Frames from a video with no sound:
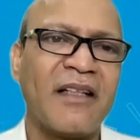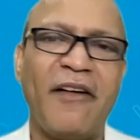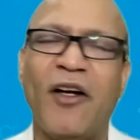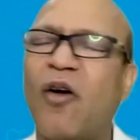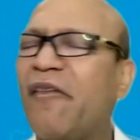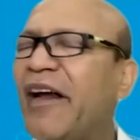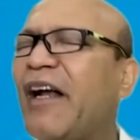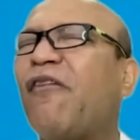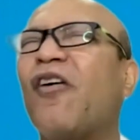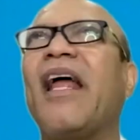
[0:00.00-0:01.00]
We don't
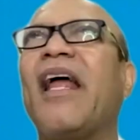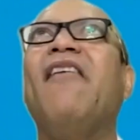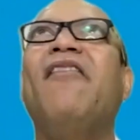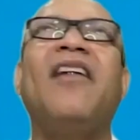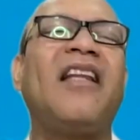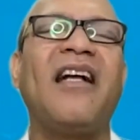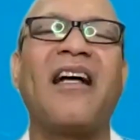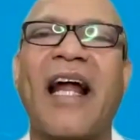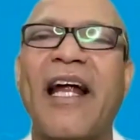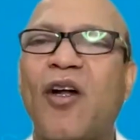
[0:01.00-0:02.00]
wait for
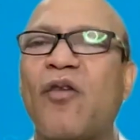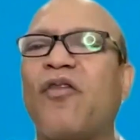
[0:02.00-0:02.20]
everything right to